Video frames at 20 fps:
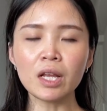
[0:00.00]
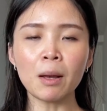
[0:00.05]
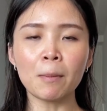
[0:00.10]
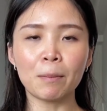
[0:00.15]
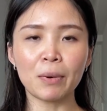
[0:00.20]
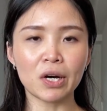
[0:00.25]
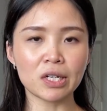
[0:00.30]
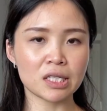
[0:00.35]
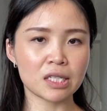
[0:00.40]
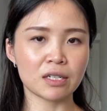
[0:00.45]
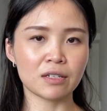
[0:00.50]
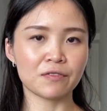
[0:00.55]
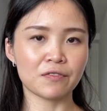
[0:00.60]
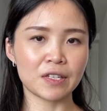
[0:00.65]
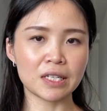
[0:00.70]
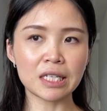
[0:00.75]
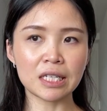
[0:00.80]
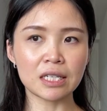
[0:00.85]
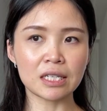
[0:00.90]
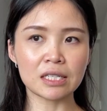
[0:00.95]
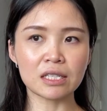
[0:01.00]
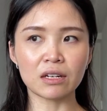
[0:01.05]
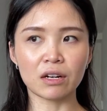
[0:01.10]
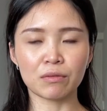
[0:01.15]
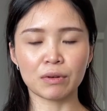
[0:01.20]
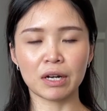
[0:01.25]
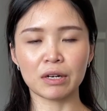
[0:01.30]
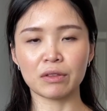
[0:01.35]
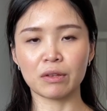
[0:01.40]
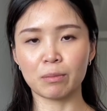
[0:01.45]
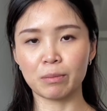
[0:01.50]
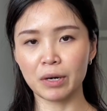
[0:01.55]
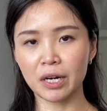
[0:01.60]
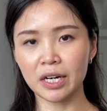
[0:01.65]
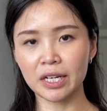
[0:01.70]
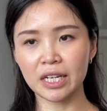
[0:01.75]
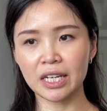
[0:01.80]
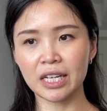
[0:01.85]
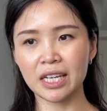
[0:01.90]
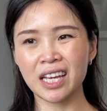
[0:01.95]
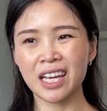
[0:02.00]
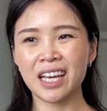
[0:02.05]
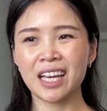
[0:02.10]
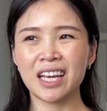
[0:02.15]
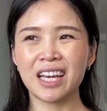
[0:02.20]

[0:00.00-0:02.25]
positive ease around the body.